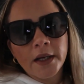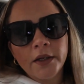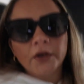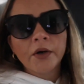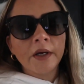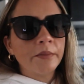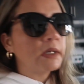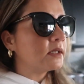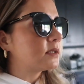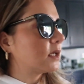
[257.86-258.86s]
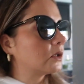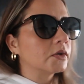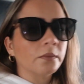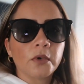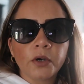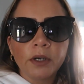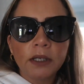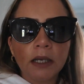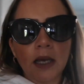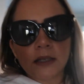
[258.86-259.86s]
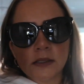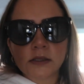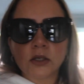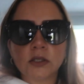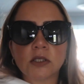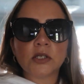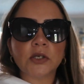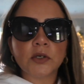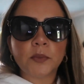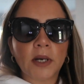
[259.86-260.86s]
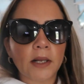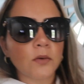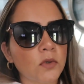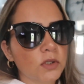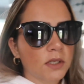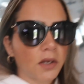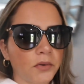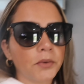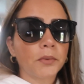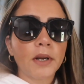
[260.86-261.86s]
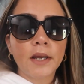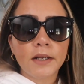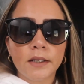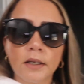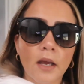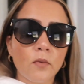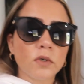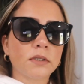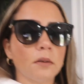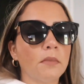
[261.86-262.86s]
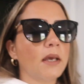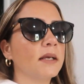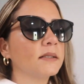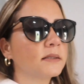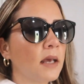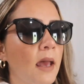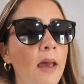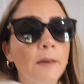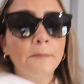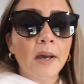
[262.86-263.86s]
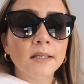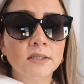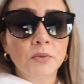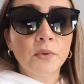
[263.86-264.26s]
I know Emily said good morning, Allison too, but I was getting ready. I was a mess. But it's